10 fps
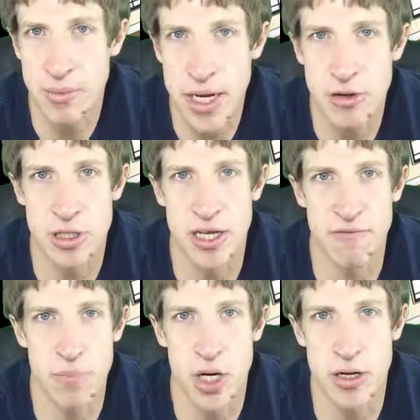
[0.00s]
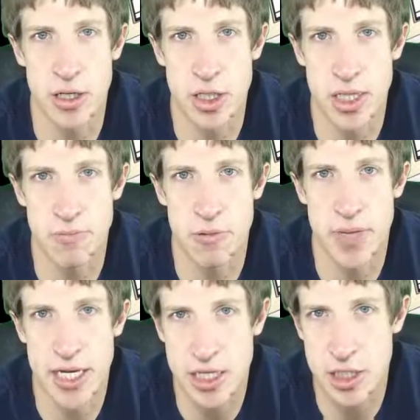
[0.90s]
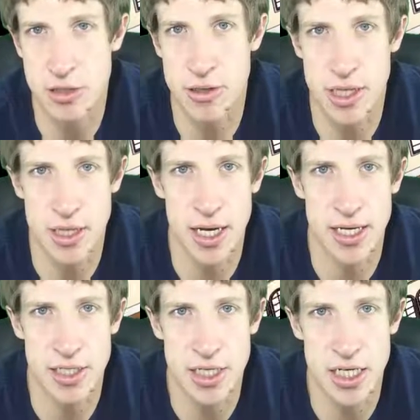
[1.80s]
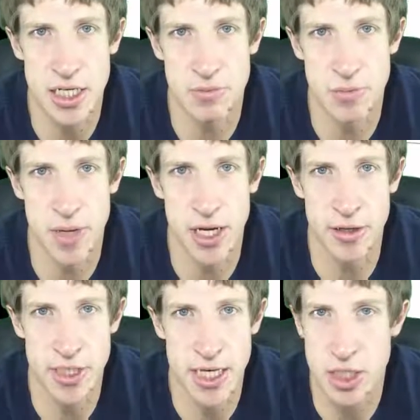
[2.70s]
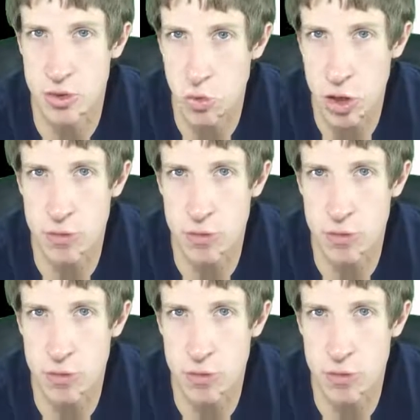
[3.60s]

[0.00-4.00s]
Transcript: the Microsoft partnership and making sure that uh, SketchUp's models actually work